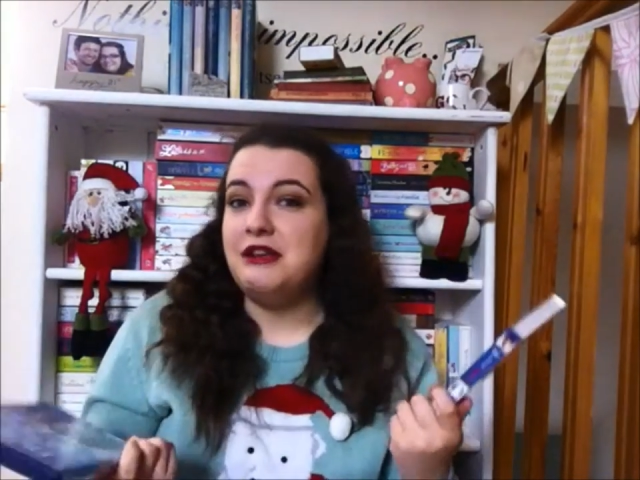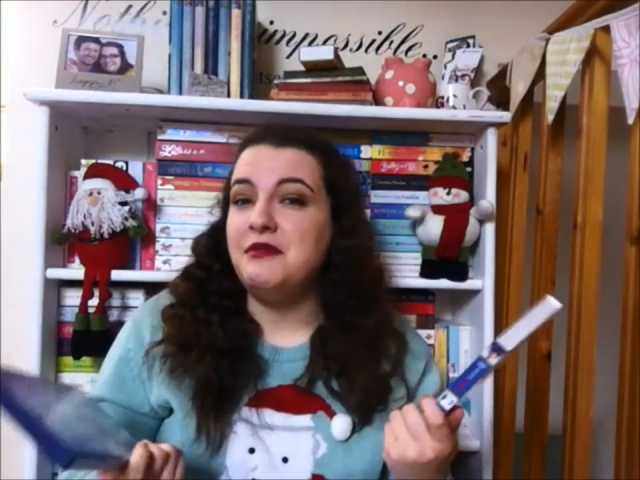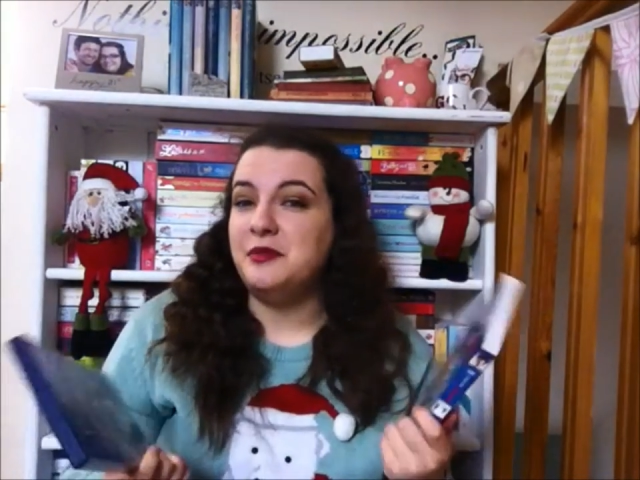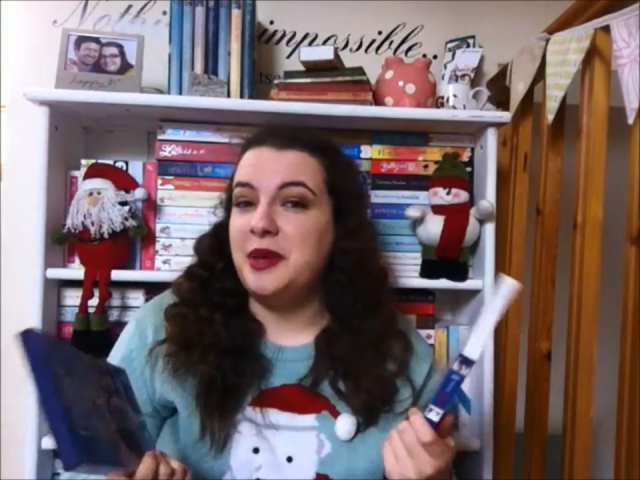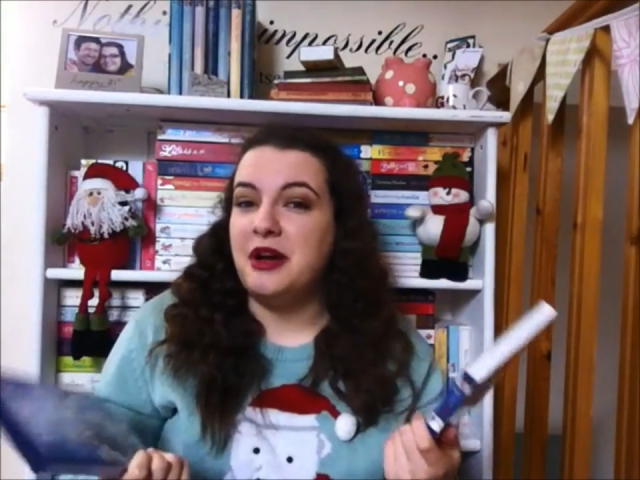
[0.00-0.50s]

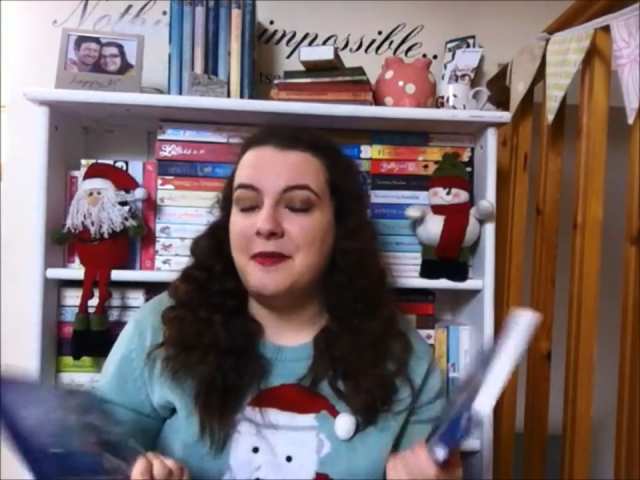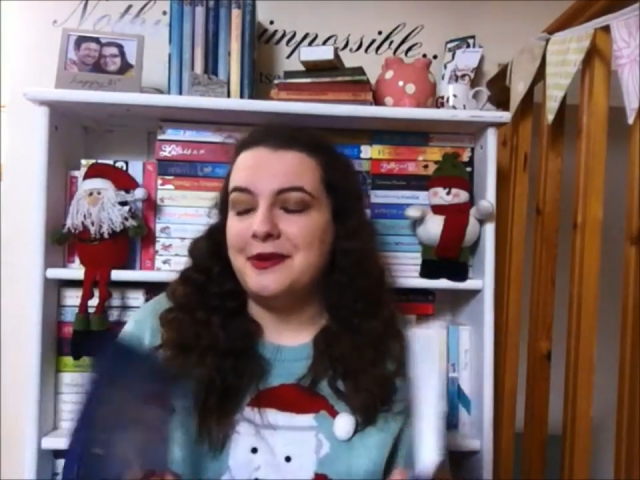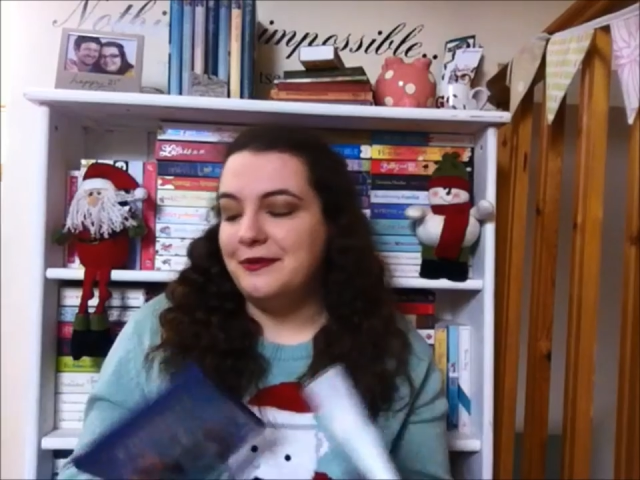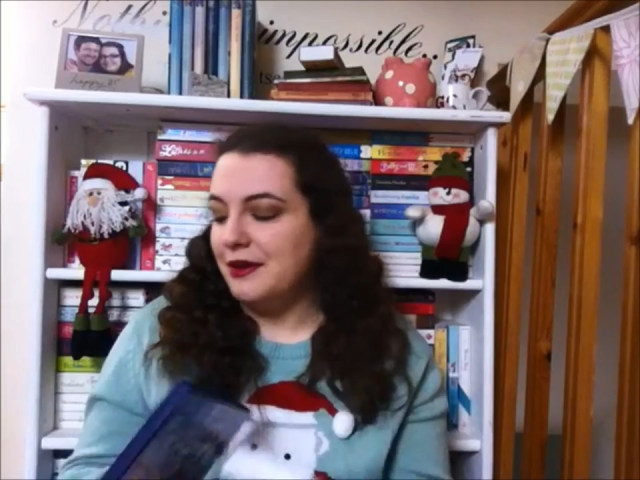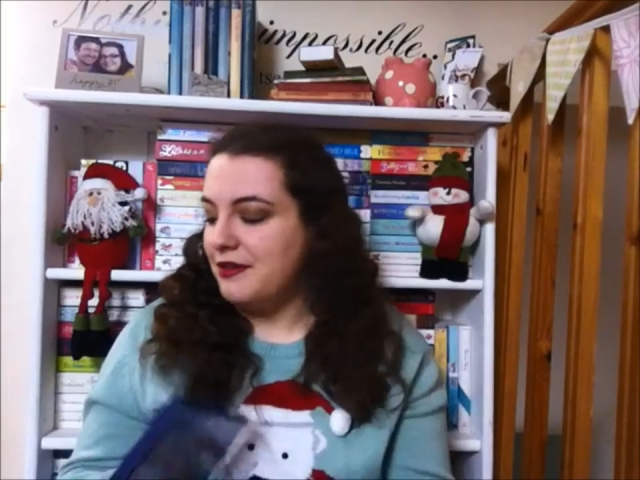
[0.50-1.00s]
you would pick up
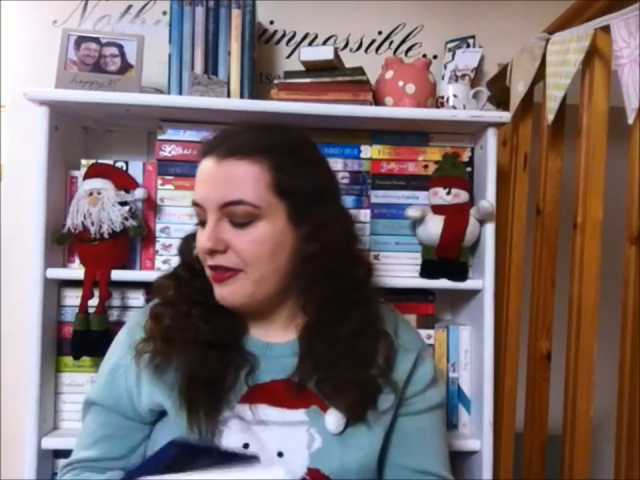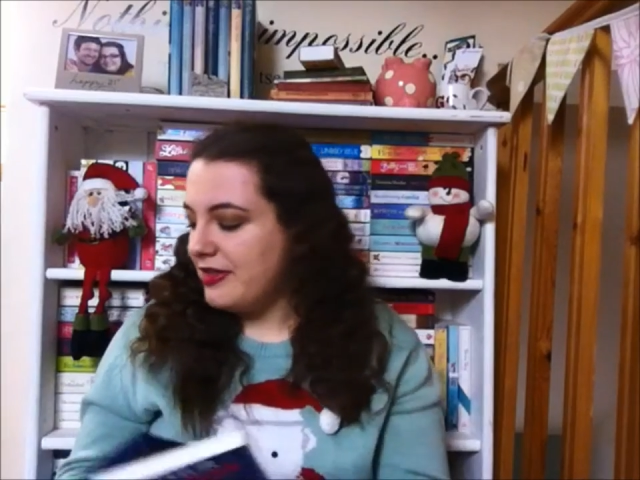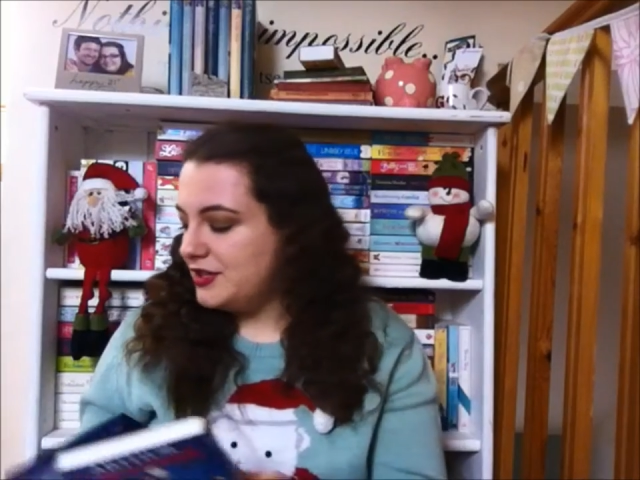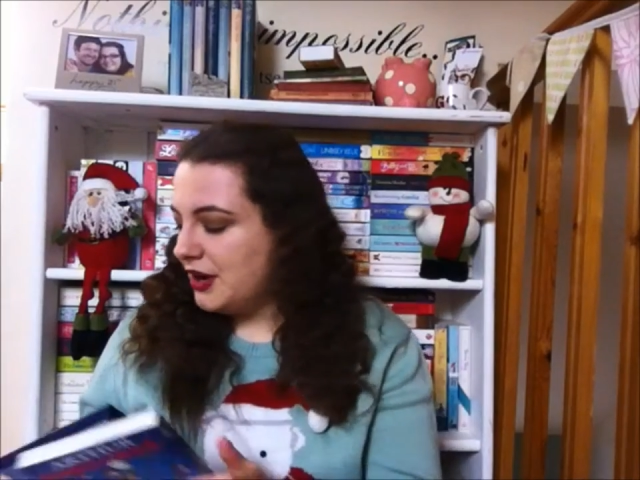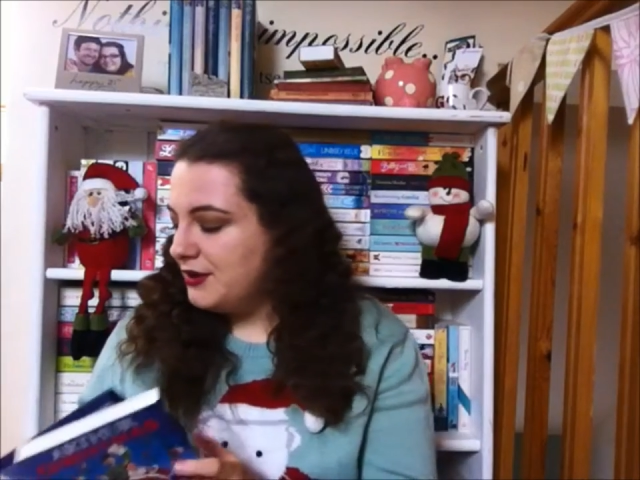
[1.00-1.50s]
on rather than
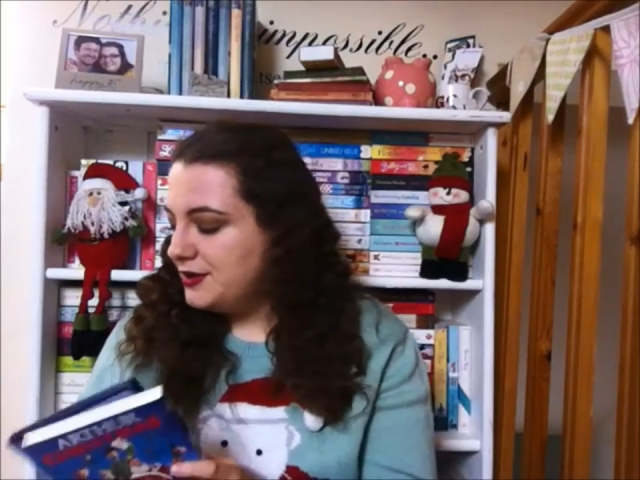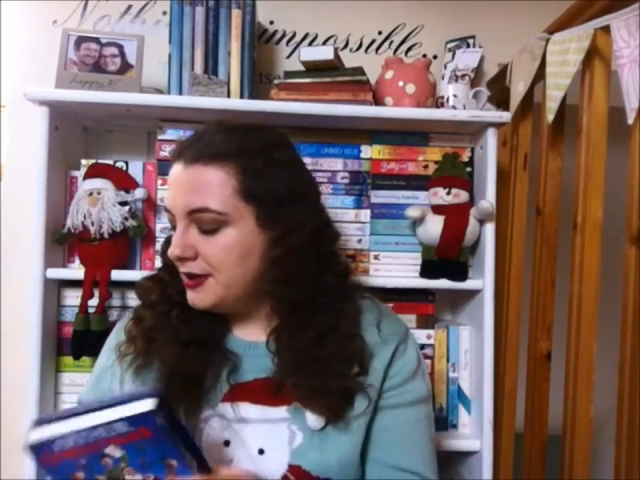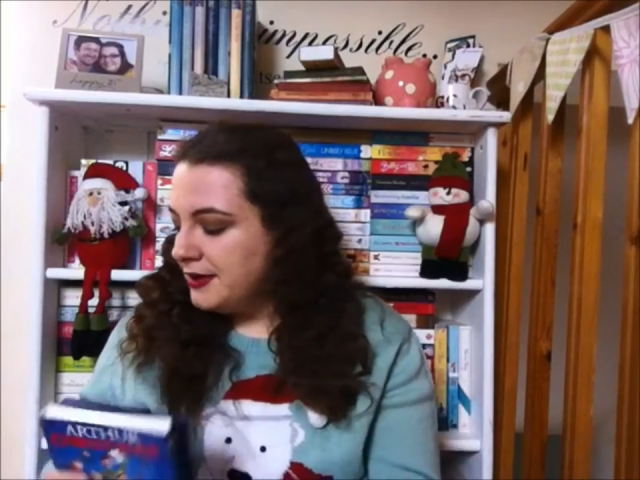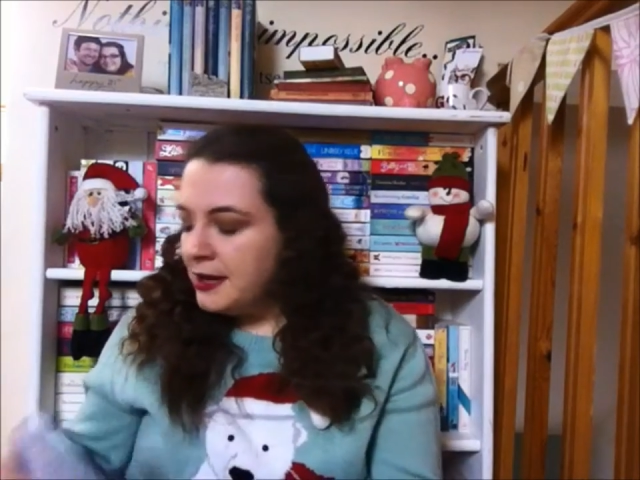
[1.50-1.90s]
the child.